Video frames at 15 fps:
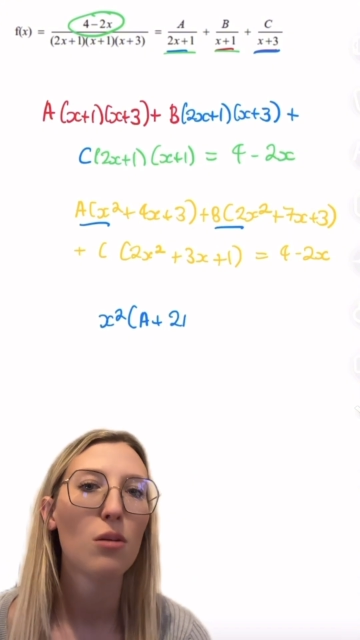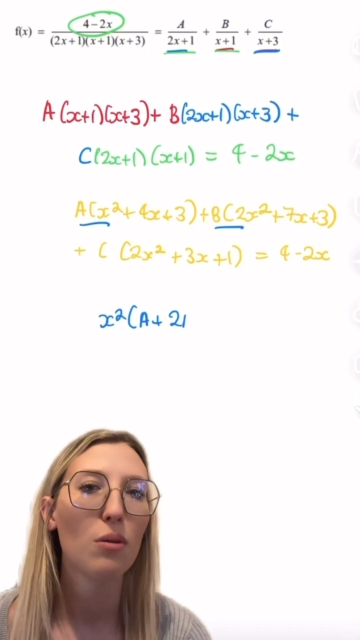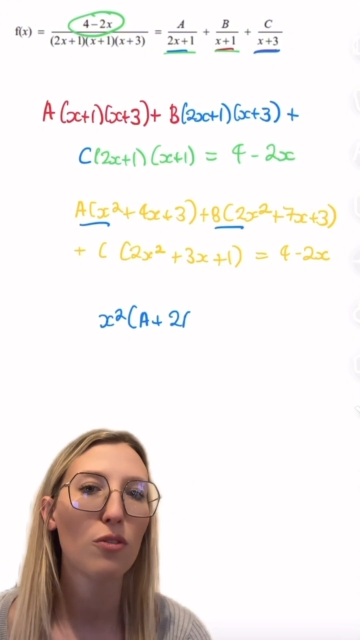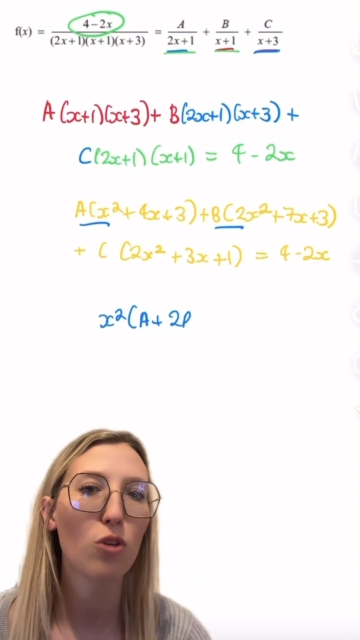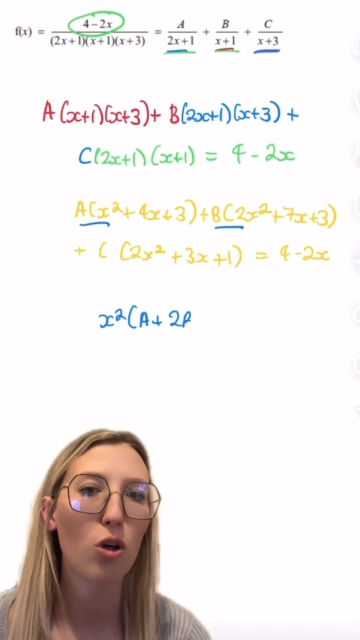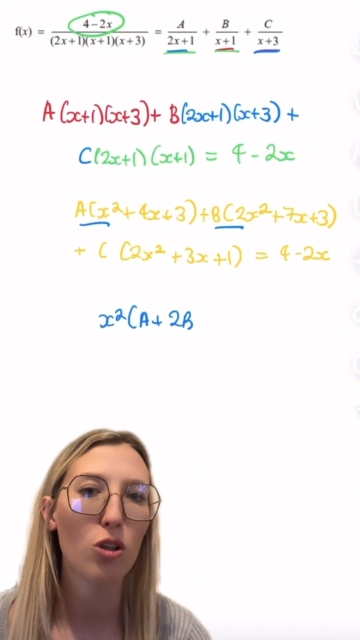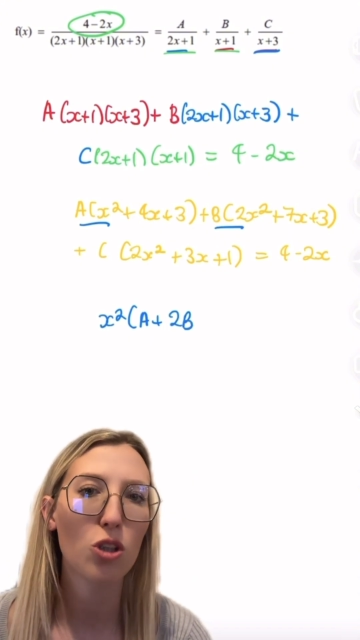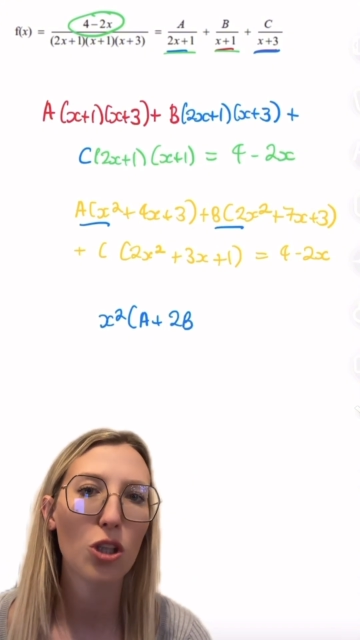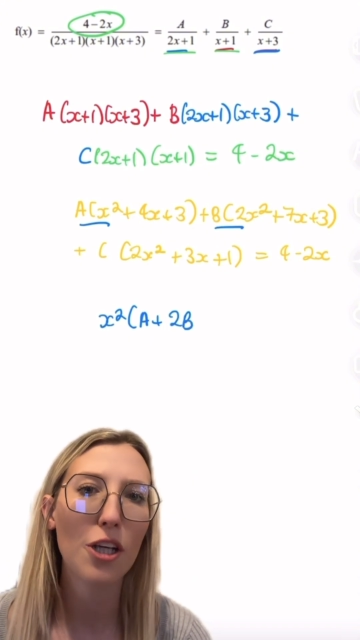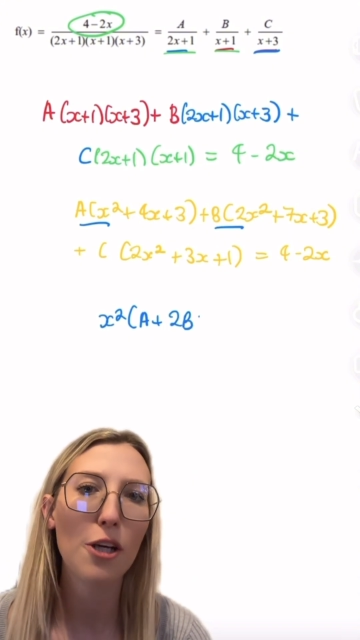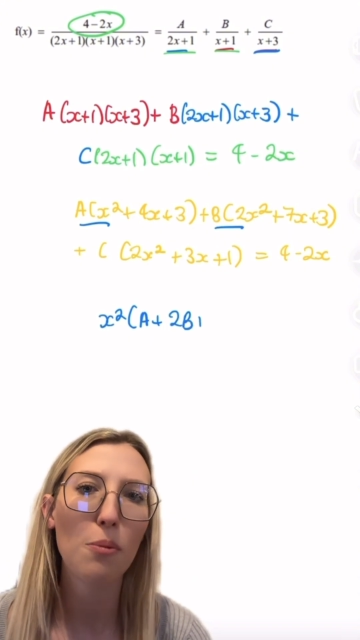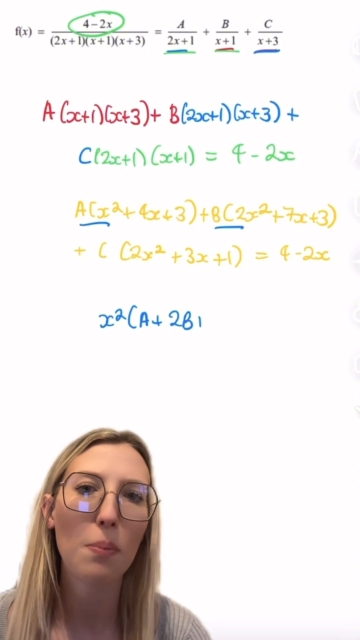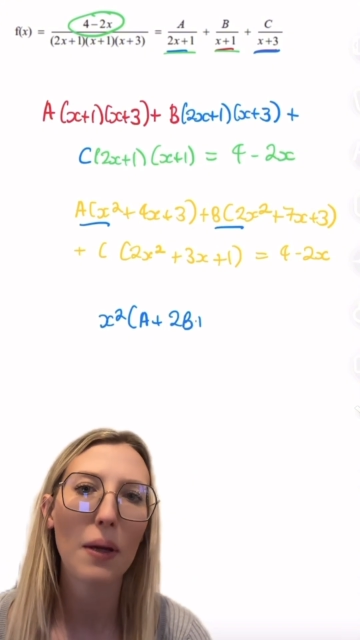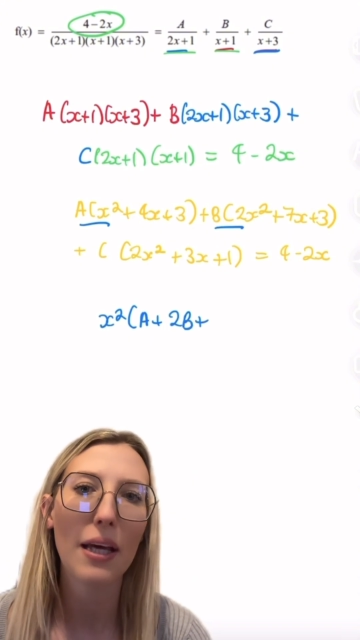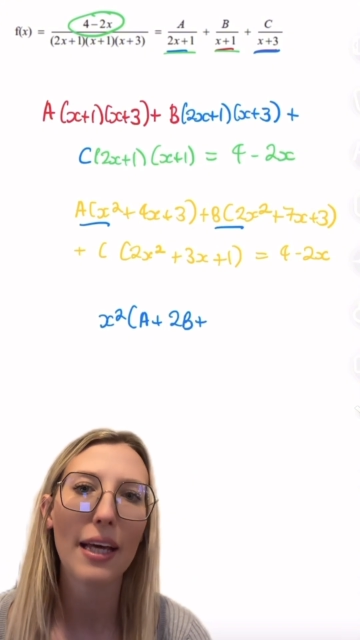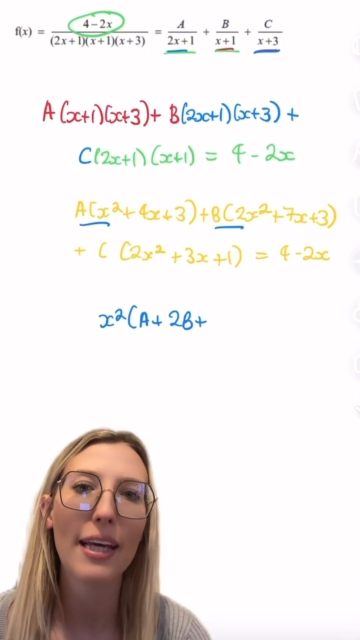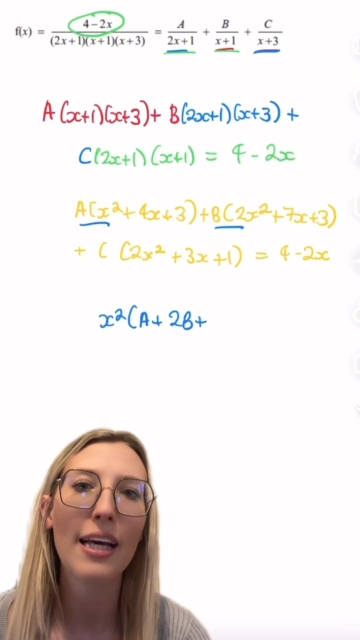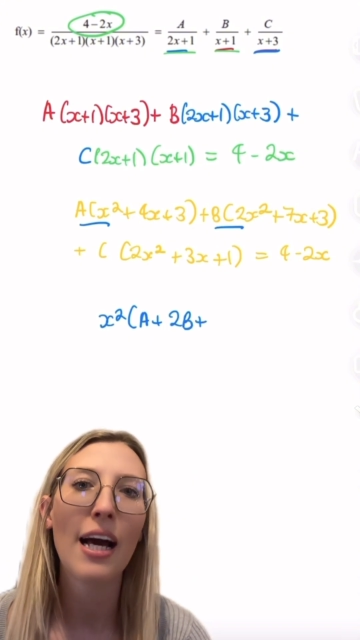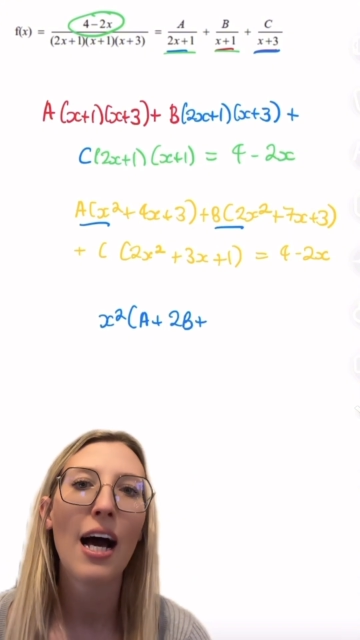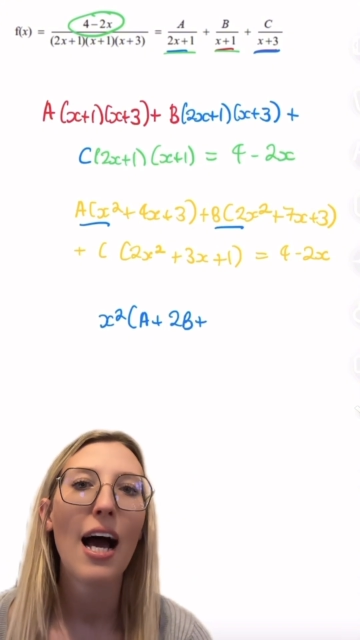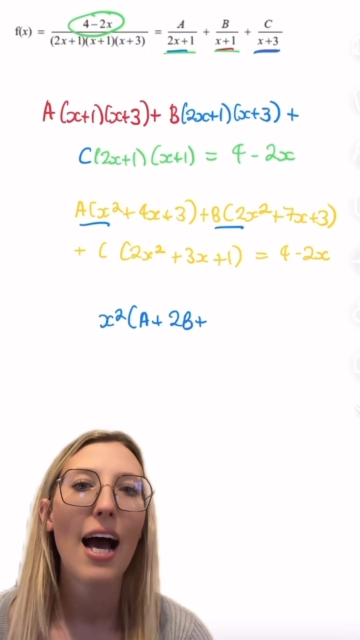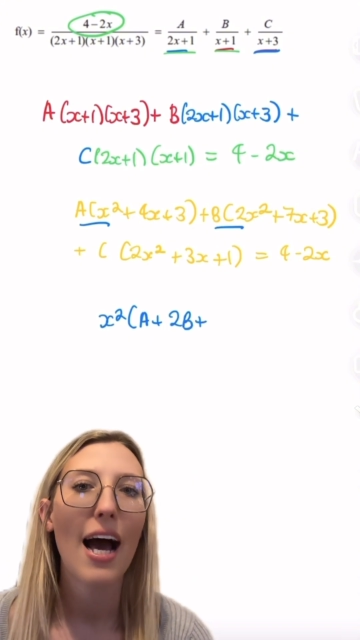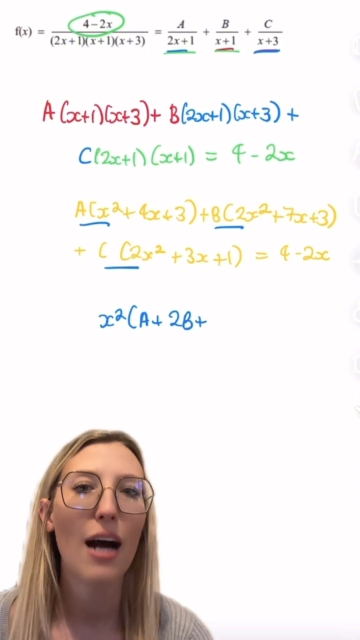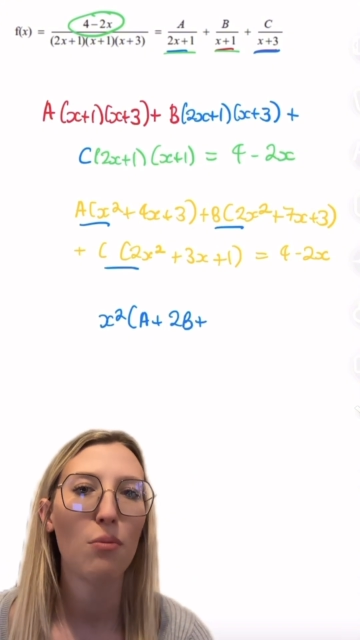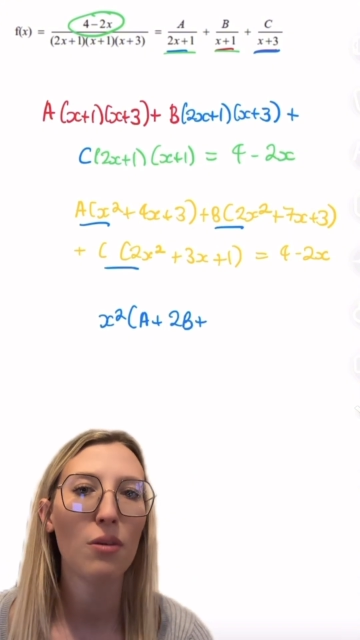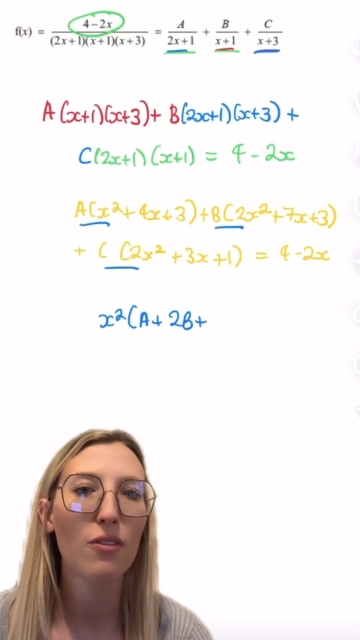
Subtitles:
we've got a 2b, and